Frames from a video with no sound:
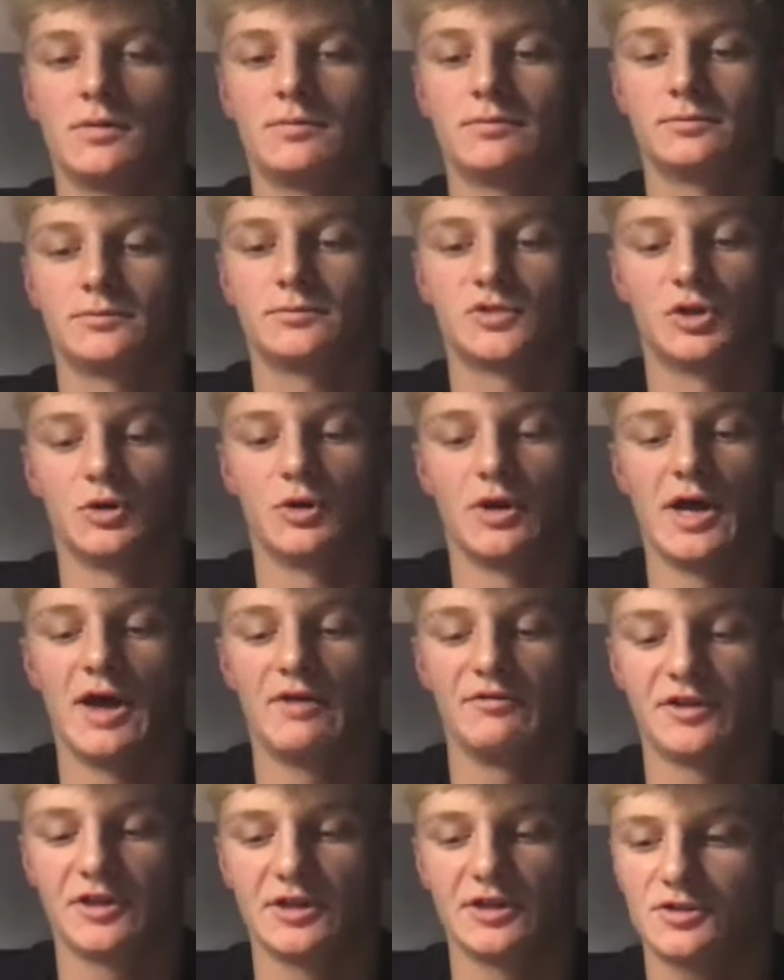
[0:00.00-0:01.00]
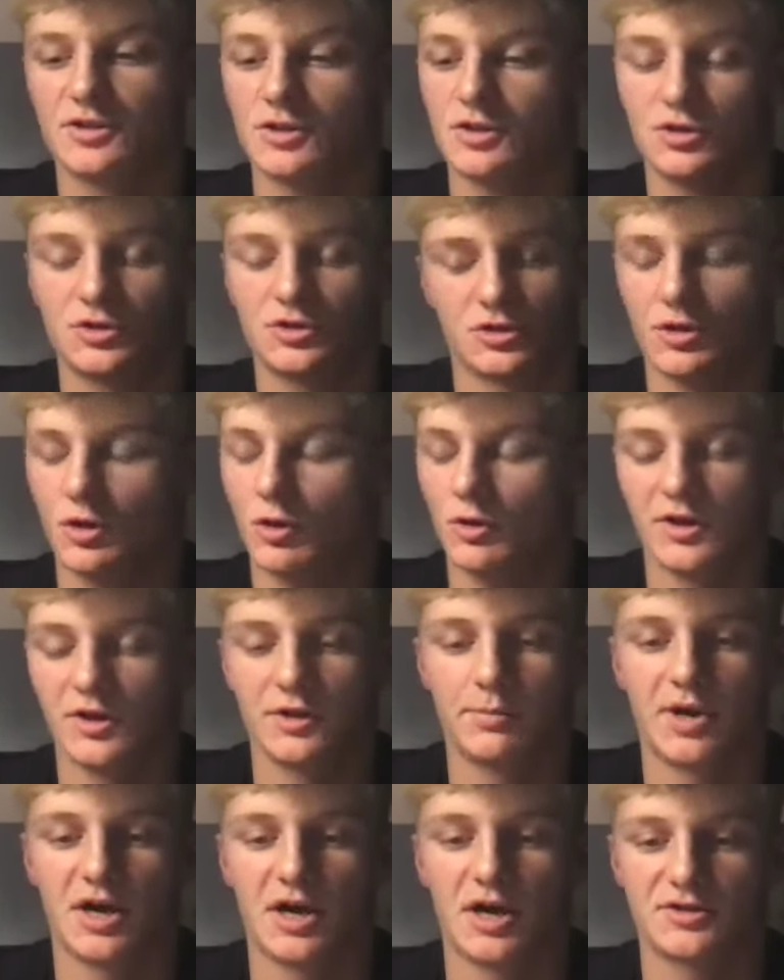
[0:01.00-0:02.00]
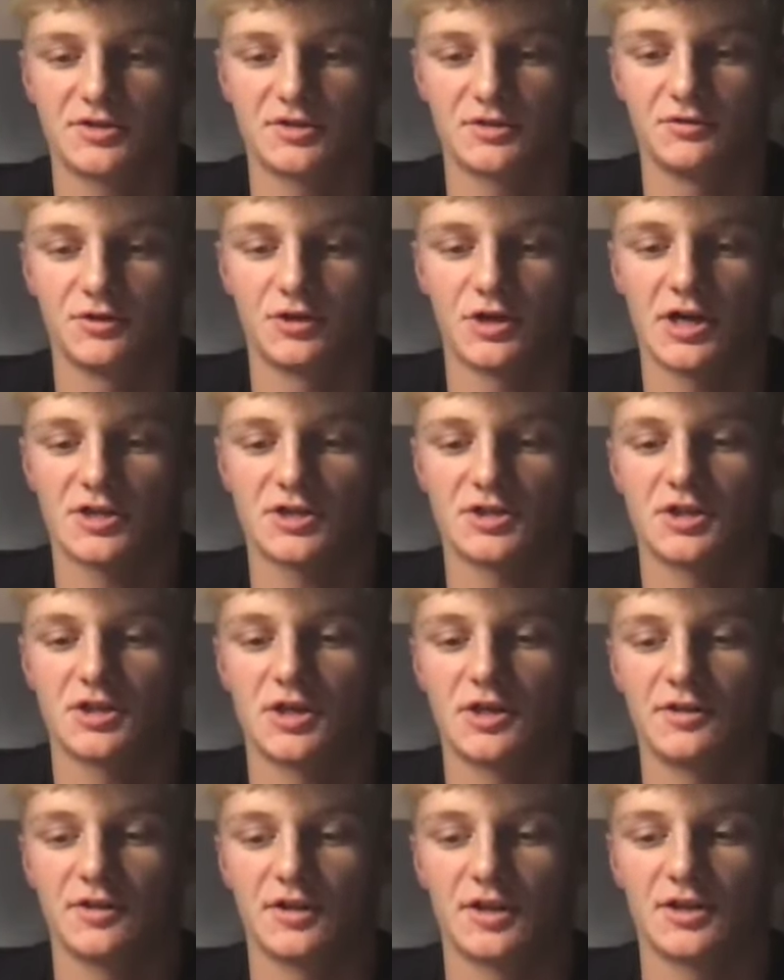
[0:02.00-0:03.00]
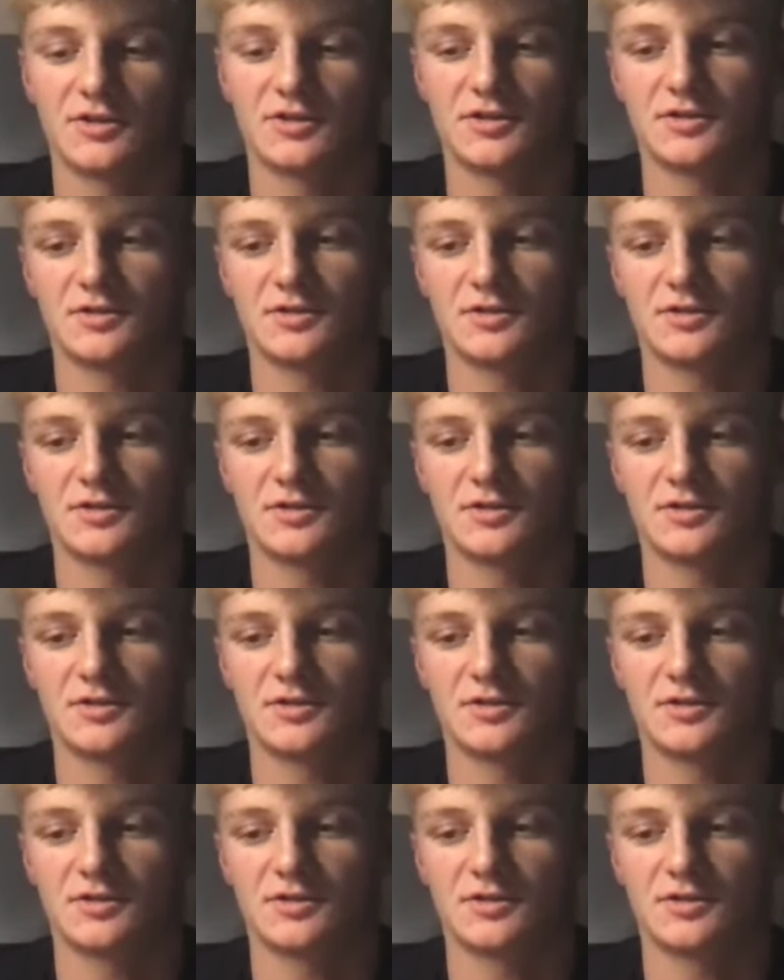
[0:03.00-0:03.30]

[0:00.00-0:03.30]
So everything's, you know, going in the positive direction. And I think it's